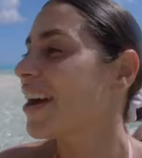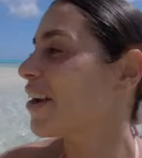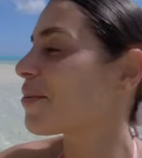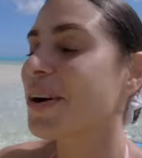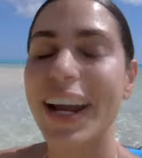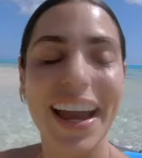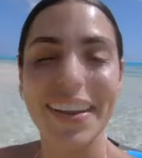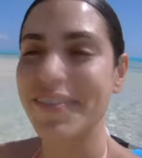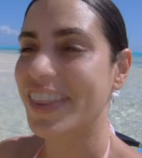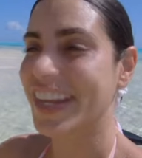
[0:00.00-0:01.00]
got our workout
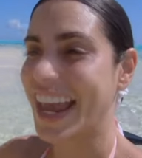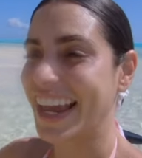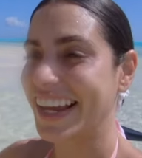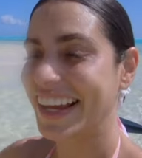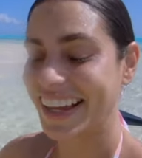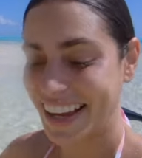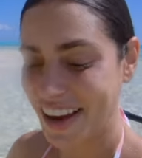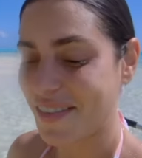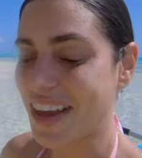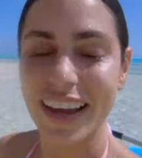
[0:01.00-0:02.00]
in for the day.
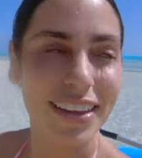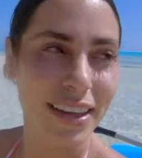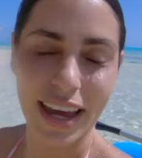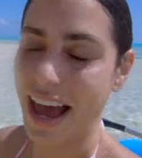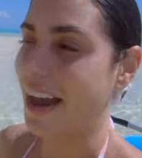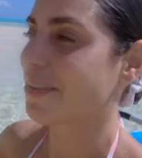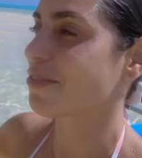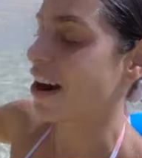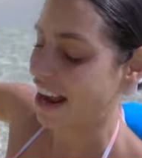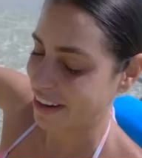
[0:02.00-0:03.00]
We, yeah,
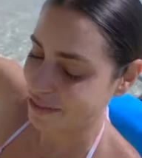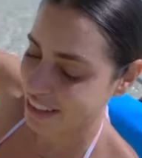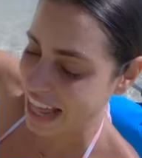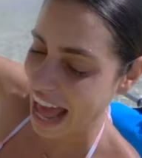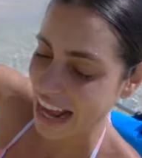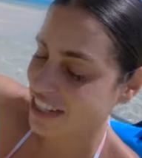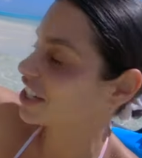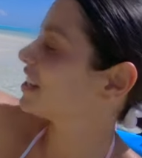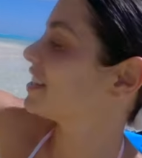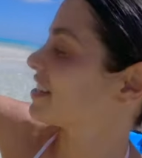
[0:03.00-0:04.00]
right. Relax.
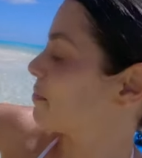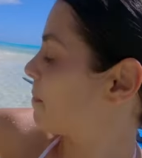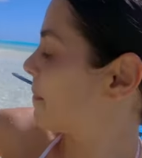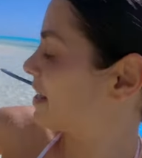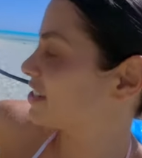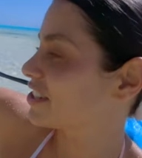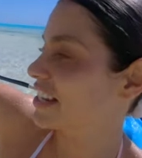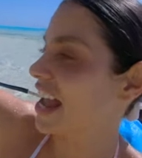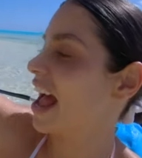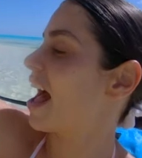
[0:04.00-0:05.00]
Look at these muscles
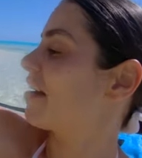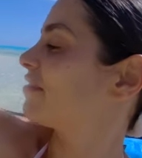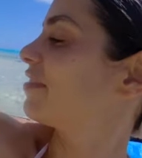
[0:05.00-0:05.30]
I have.